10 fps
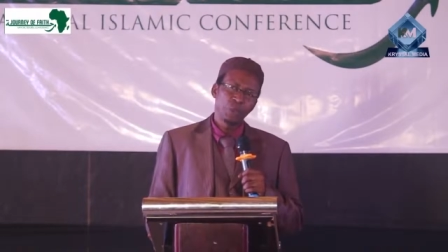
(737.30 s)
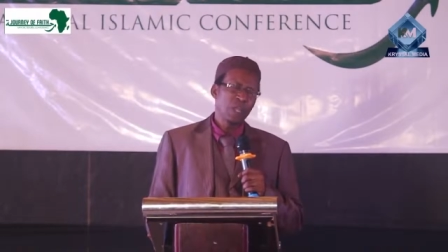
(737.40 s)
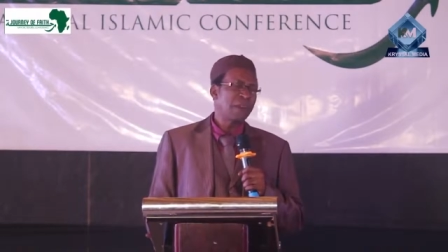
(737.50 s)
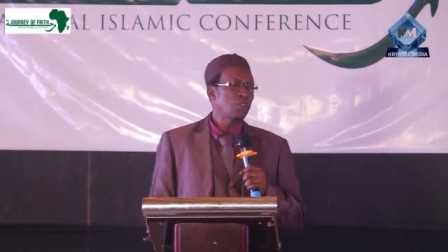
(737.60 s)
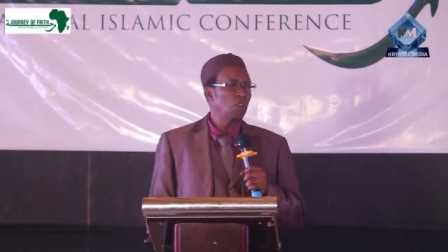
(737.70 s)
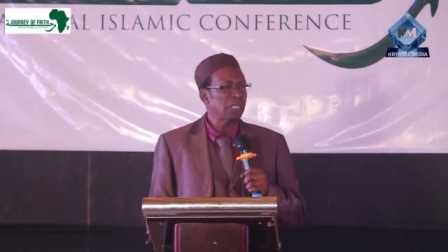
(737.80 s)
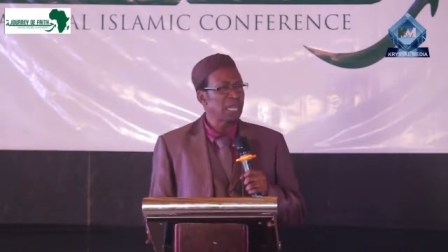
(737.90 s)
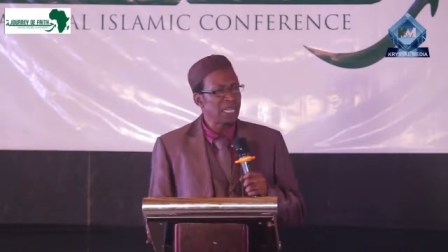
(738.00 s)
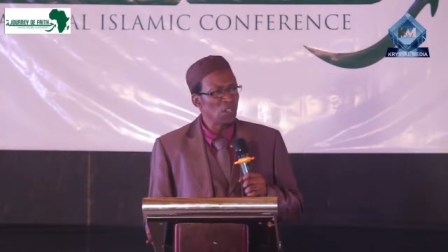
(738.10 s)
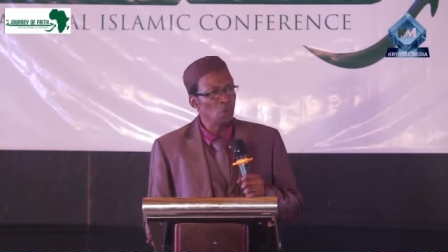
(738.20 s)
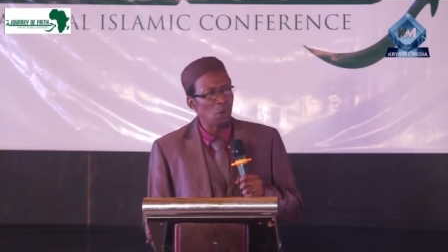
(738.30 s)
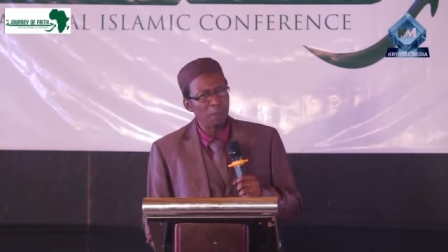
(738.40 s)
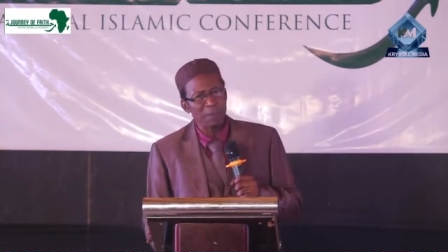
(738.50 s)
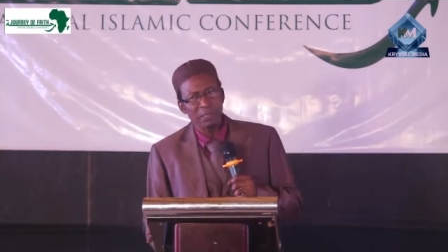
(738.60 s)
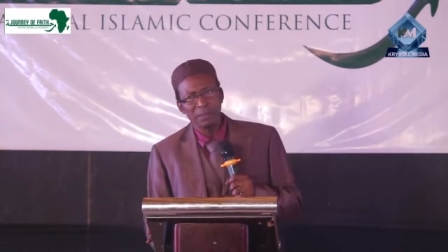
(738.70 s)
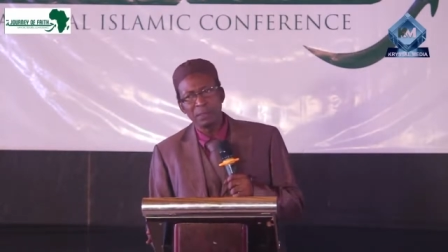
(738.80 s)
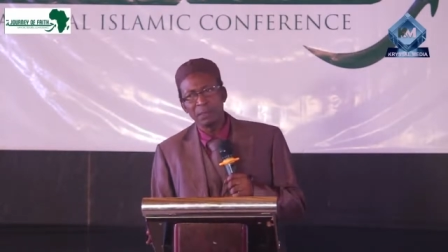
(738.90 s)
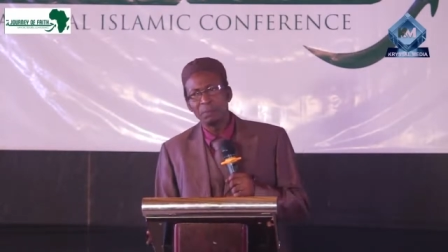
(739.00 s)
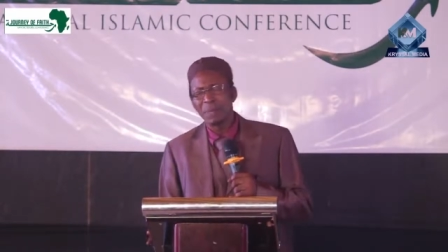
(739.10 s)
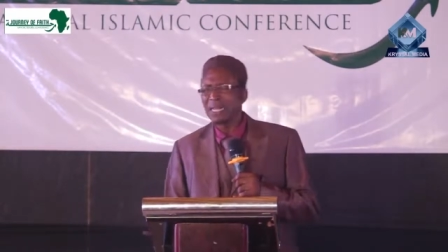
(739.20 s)
We have not sent thee, Muhammad,
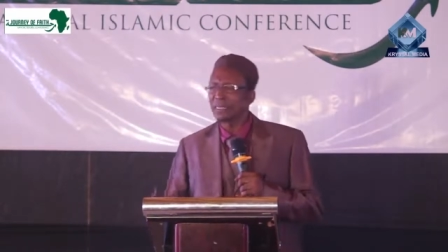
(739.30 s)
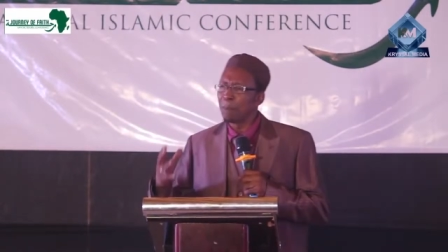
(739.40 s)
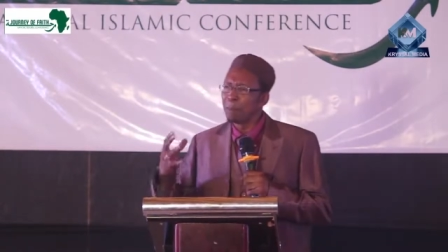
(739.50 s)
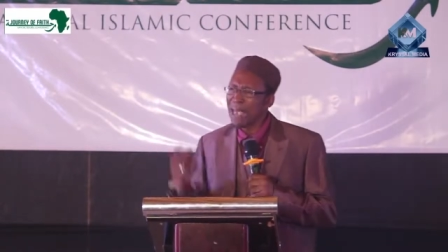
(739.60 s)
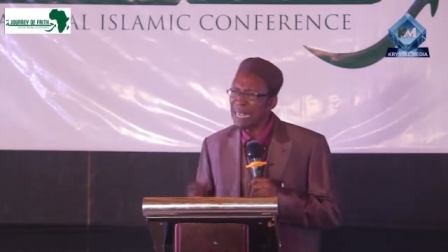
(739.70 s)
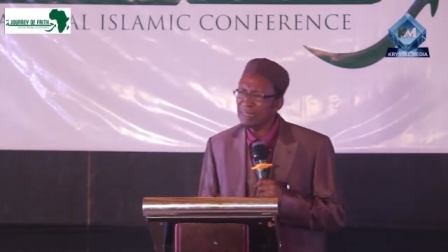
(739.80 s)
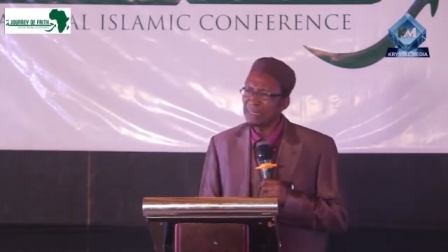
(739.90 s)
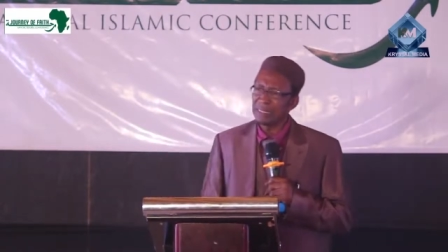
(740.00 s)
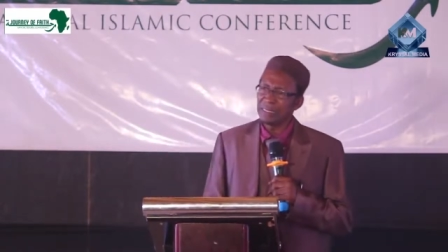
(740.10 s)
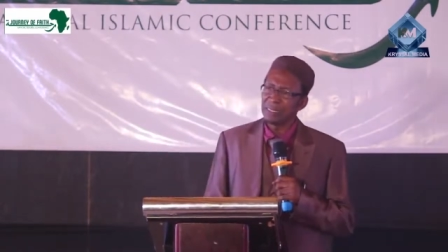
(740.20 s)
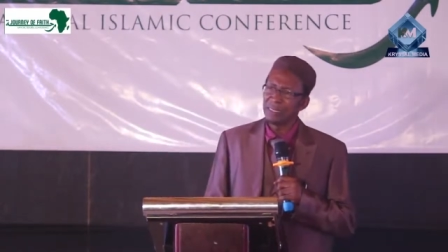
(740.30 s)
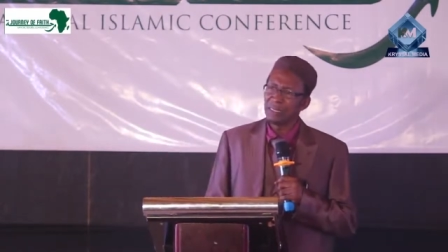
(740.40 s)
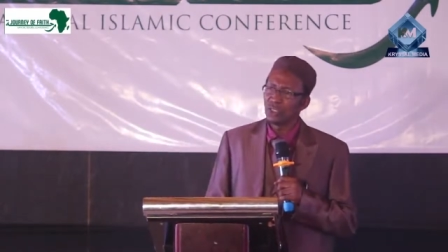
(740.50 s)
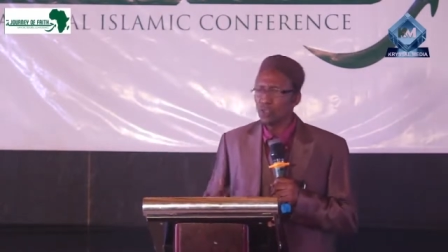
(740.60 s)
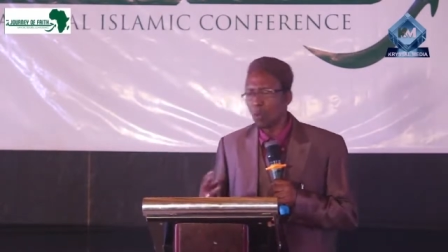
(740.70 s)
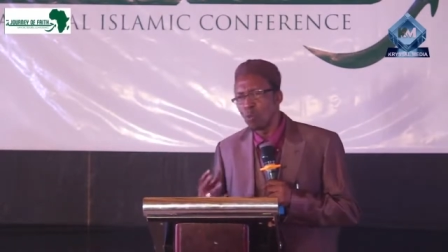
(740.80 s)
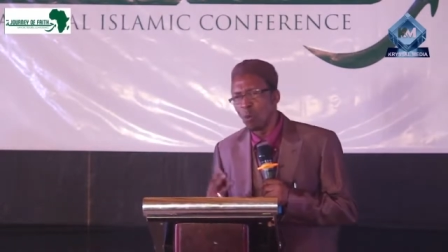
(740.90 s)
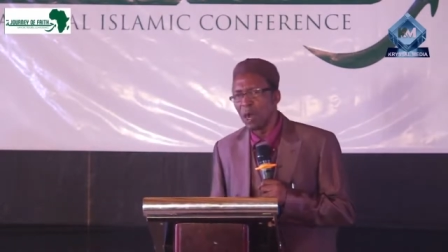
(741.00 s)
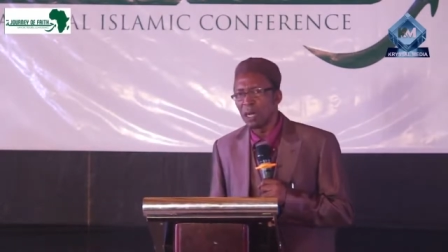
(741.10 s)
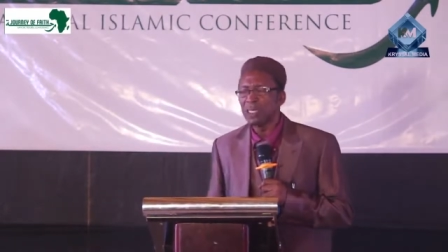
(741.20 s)
but as a mercy,
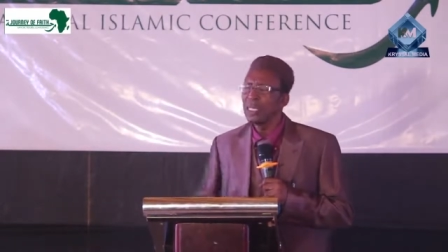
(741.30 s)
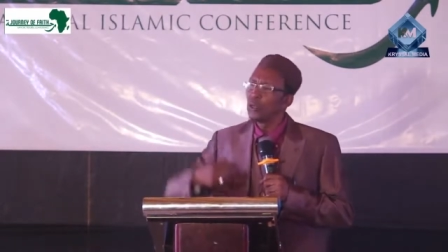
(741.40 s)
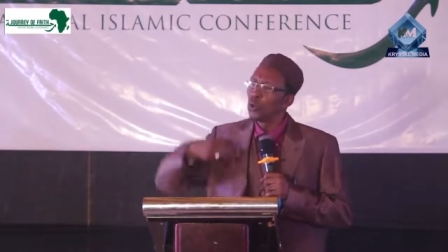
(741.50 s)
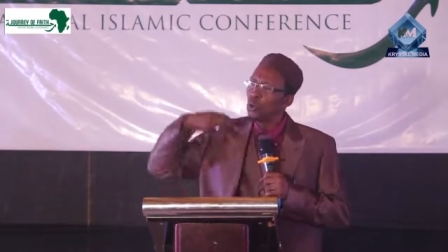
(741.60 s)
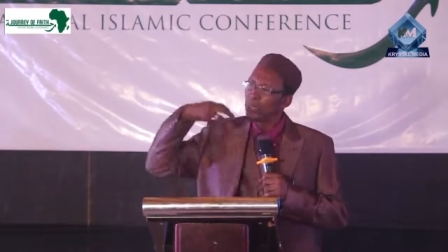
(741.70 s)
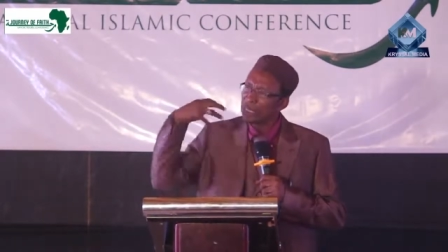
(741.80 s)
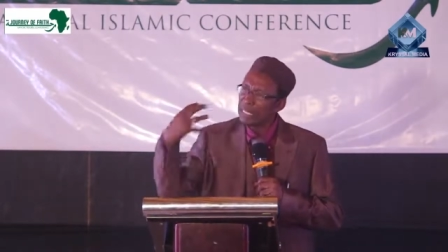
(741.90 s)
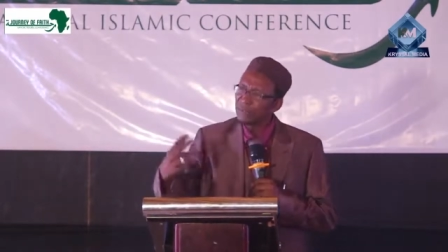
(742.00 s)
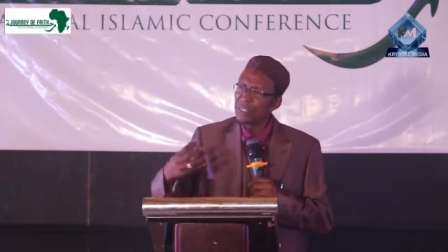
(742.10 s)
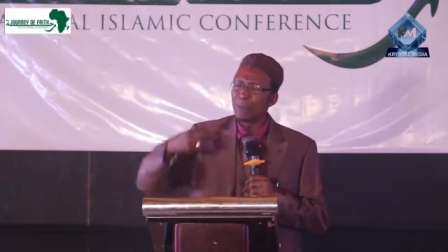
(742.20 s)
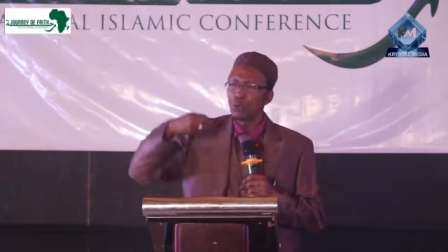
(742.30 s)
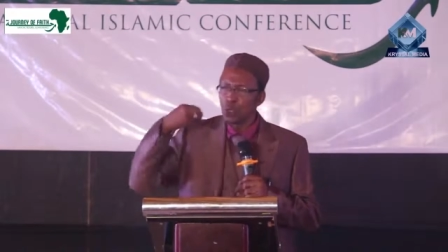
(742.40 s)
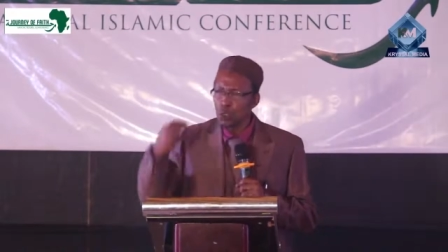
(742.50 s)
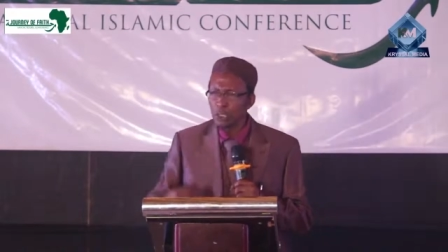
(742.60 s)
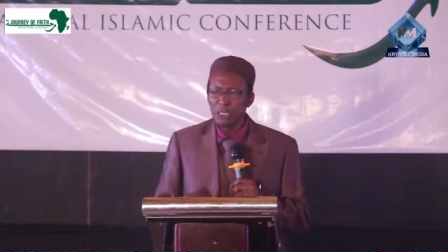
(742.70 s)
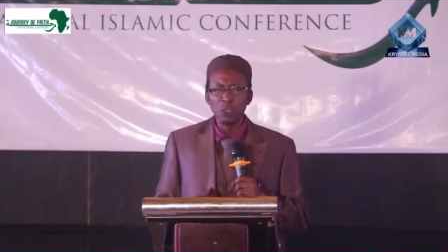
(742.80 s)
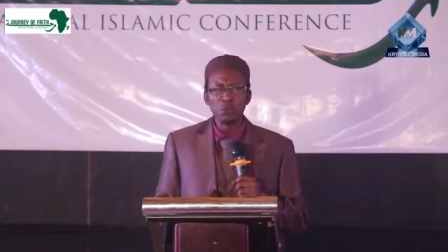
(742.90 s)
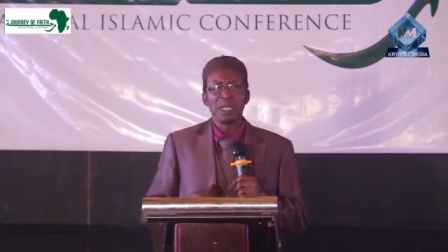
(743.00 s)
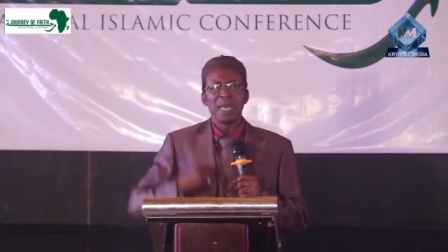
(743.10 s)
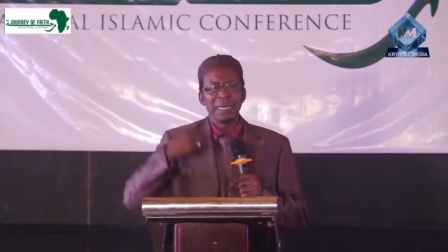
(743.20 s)
someone who will give them good
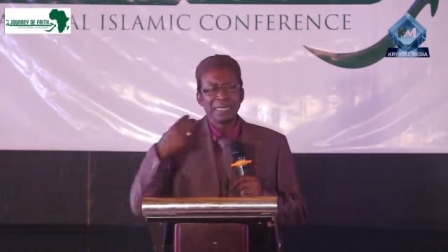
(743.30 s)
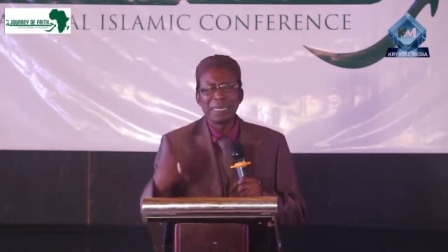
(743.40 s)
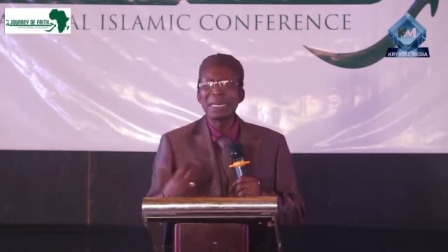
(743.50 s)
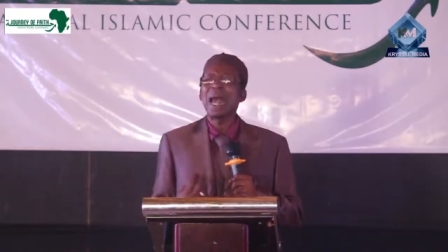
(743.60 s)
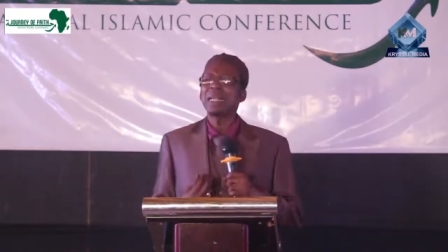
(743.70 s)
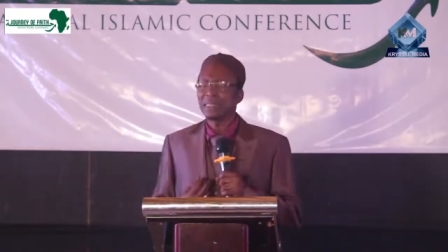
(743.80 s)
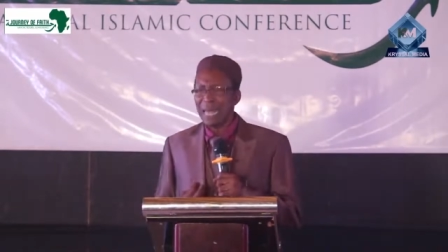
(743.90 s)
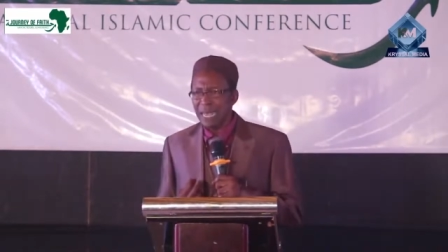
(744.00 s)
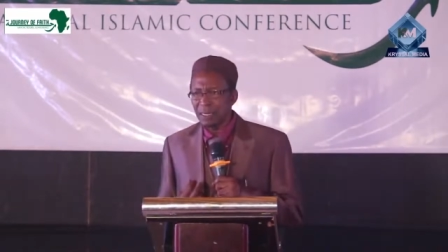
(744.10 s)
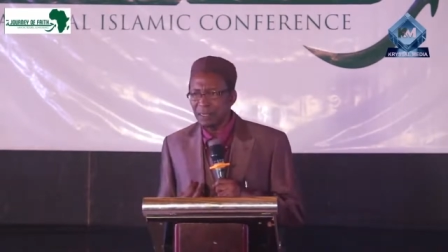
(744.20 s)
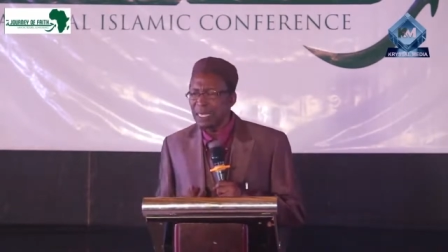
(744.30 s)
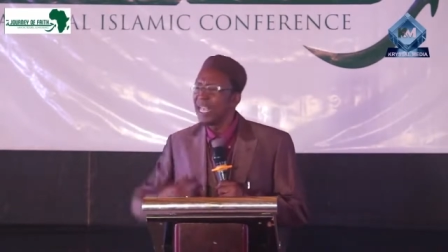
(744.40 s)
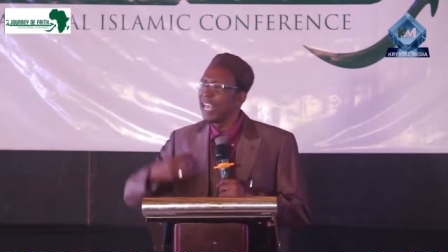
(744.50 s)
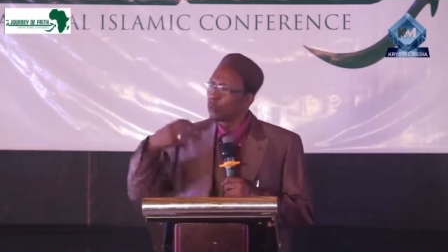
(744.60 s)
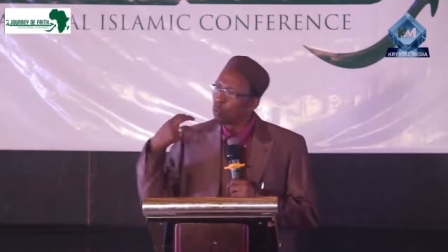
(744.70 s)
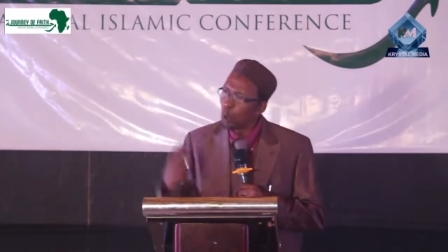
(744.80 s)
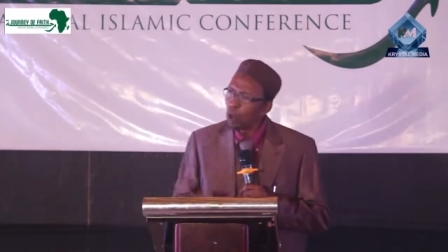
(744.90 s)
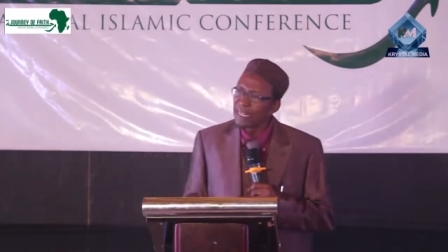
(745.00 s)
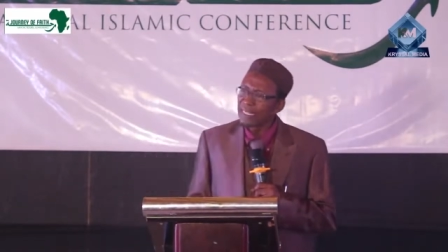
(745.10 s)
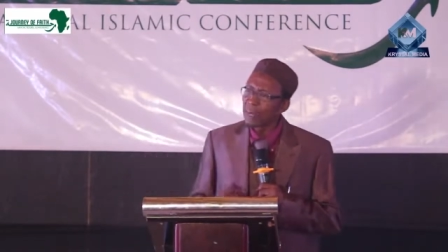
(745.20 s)
news and glad tidings and
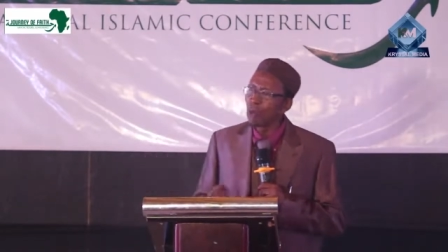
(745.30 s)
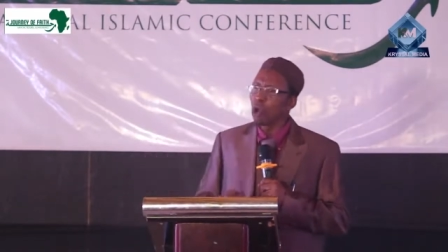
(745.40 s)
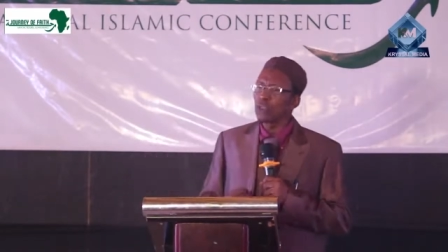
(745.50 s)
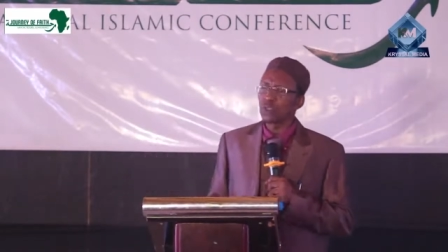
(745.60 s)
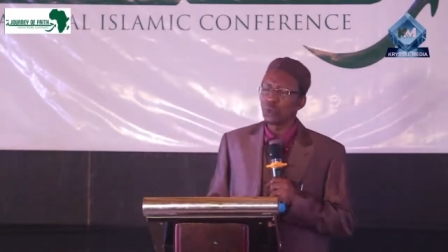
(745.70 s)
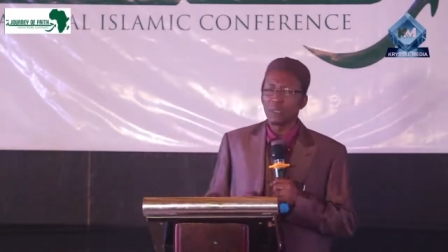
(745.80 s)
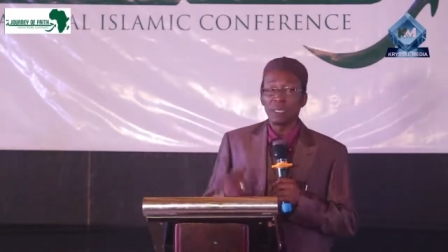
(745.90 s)
warning them also.